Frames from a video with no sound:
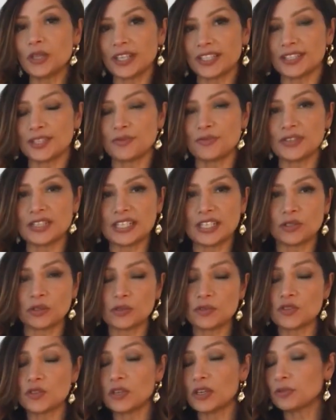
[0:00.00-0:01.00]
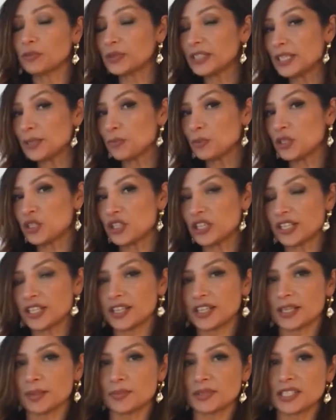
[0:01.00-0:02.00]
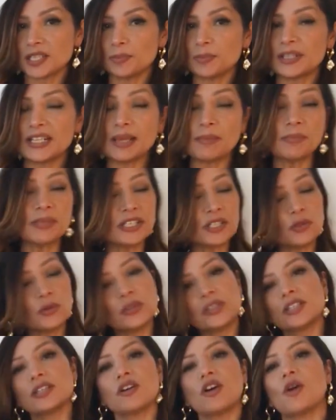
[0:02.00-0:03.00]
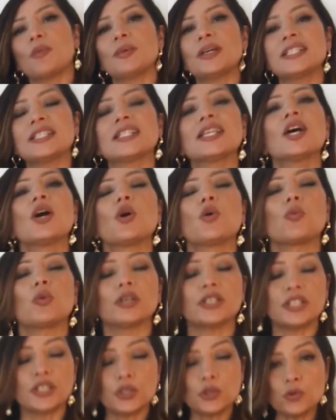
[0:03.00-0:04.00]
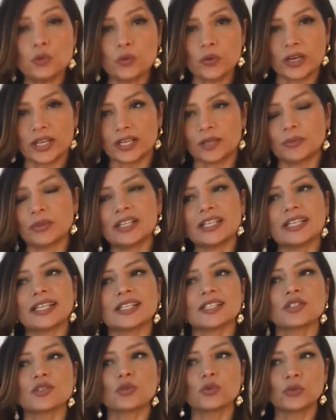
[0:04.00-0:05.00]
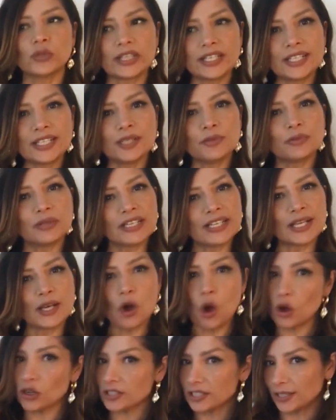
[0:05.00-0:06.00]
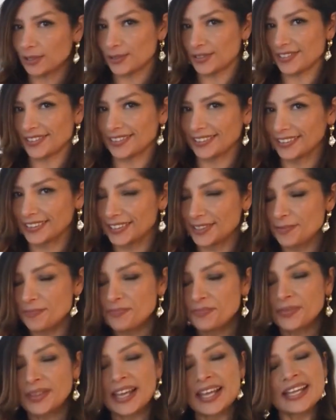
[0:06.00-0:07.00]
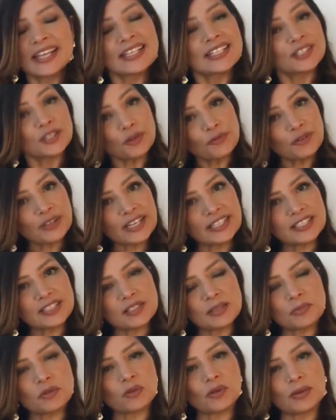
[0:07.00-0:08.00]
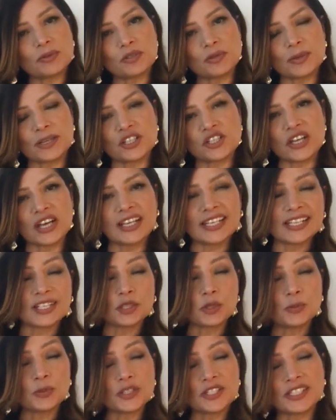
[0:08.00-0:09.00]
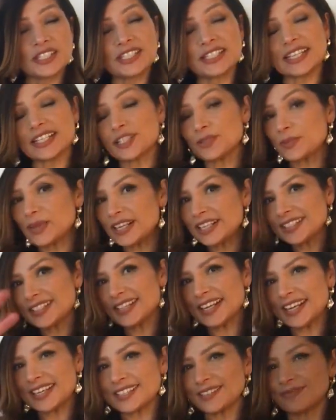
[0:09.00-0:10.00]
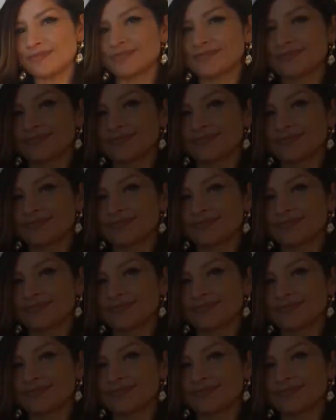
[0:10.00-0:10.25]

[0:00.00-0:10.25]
you liked the video. If so, I'd really appreciate a thumbs up, and let me know in the comments what you wear when it gets really, really hot outside. Don't forget to subscribe to my channel and hope to see you next week. See ya!